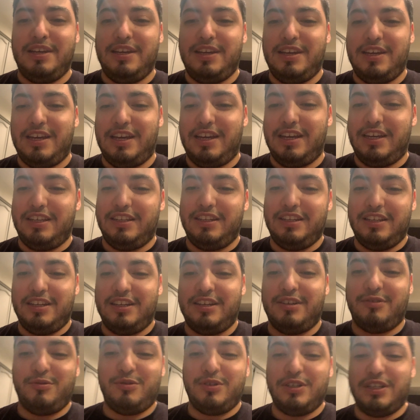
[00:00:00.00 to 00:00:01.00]
and
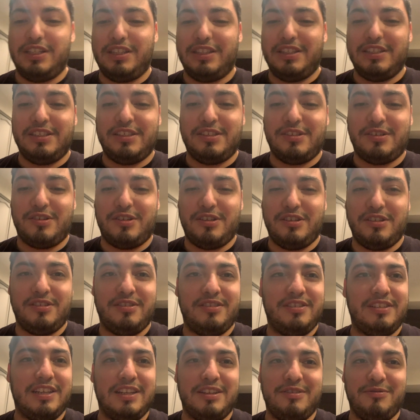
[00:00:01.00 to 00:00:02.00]
we'll get this started
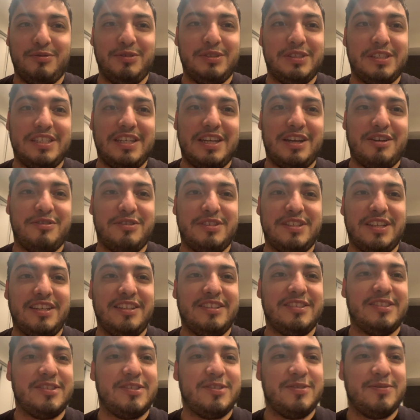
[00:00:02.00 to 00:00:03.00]
and we'll see how it
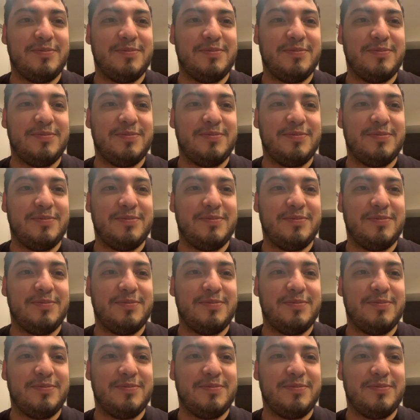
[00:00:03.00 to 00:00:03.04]
tastes.